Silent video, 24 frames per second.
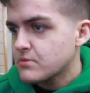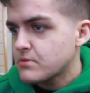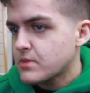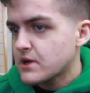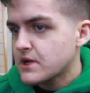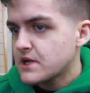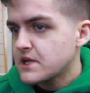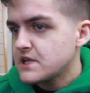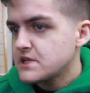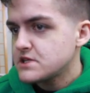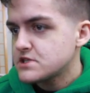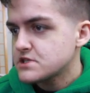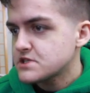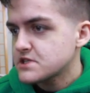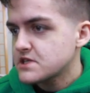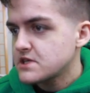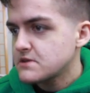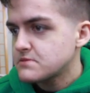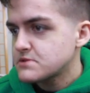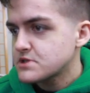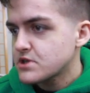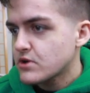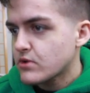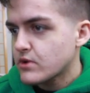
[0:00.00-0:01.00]
but he just
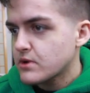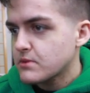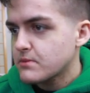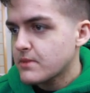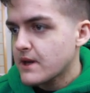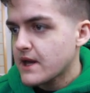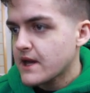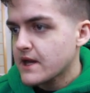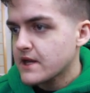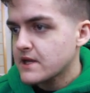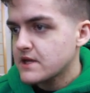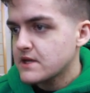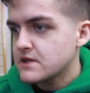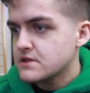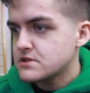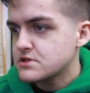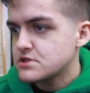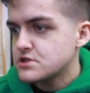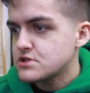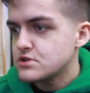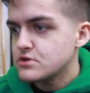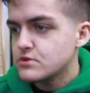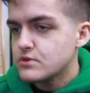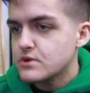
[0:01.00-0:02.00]
keeps going back
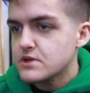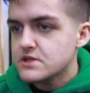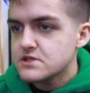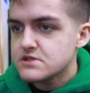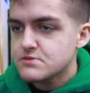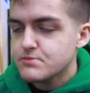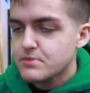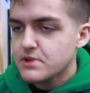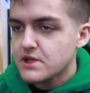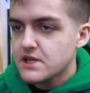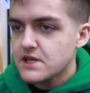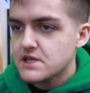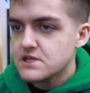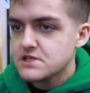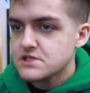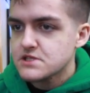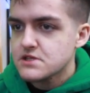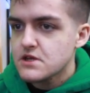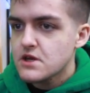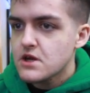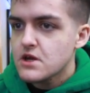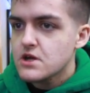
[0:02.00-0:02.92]
into his place.